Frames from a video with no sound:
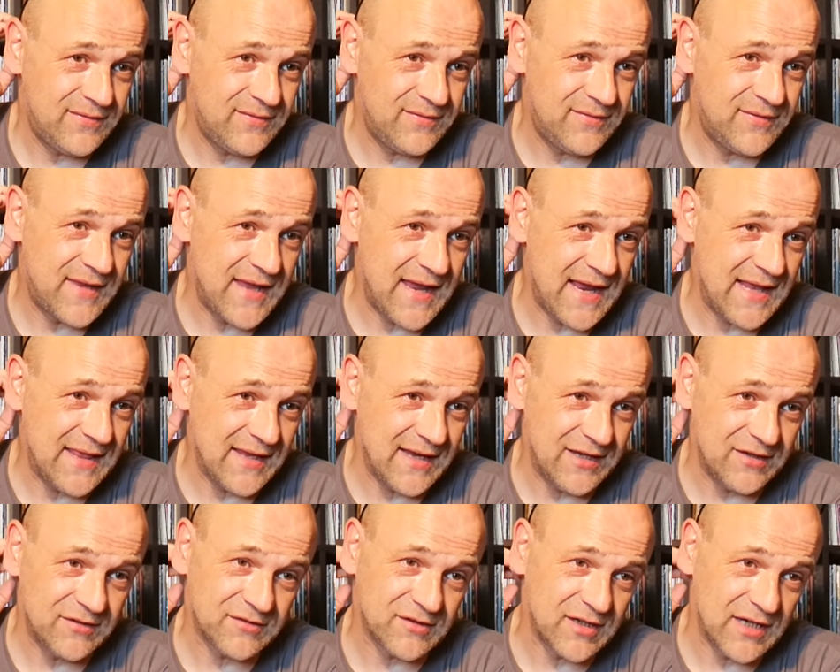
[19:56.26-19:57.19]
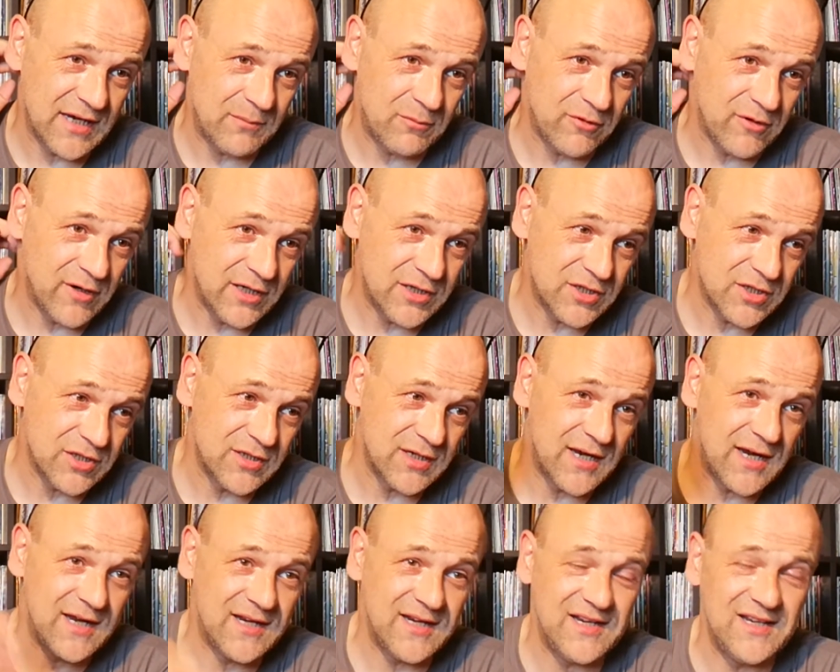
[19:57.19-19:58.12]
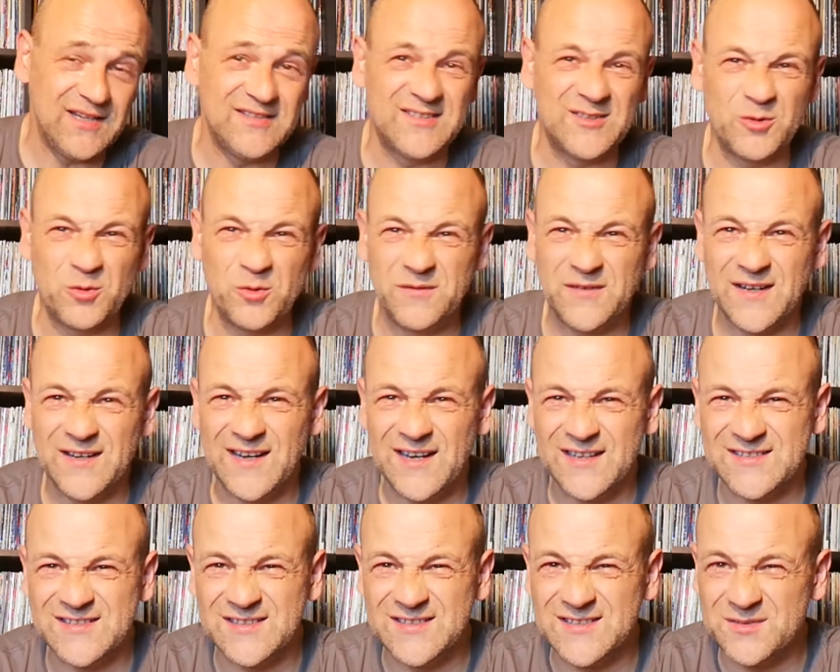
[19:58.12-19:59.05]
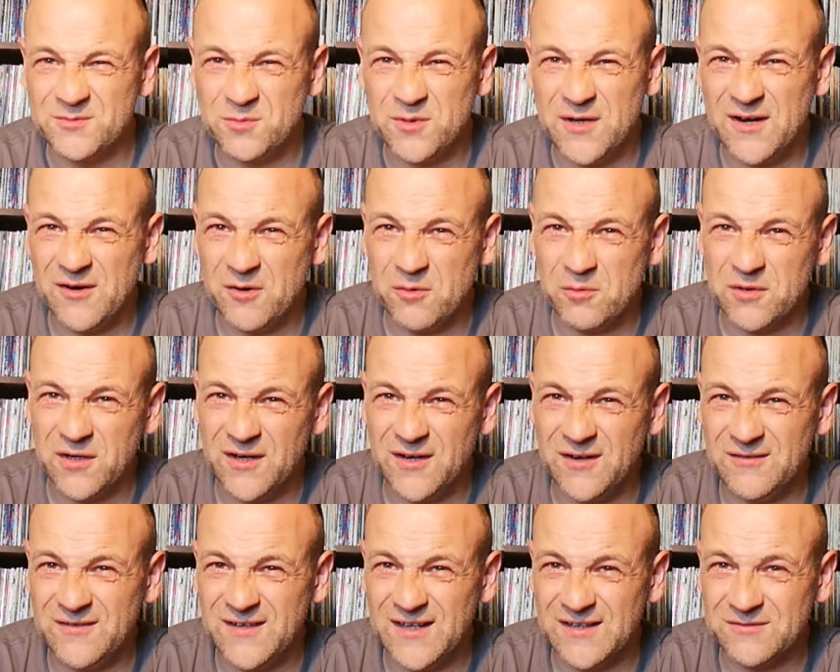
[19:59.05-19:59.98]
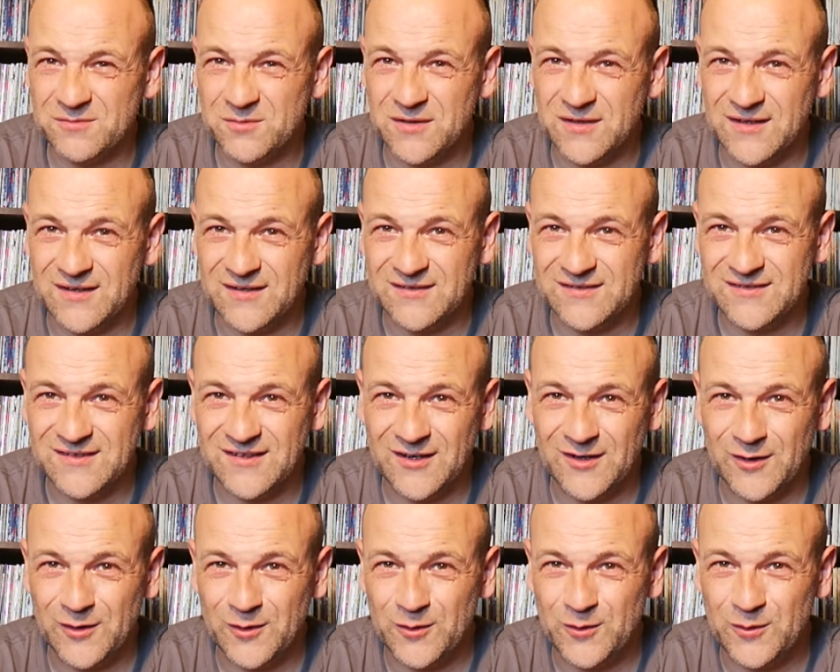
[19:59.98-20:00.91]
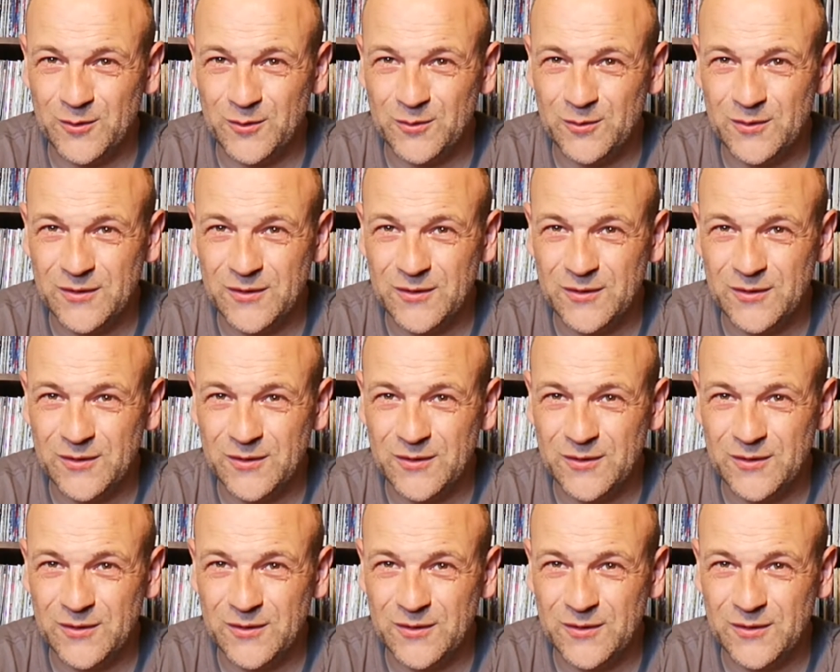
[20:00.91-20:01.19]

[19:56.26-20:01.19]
their latest collaboration, and it is sort of connected to where I want to go next with it. So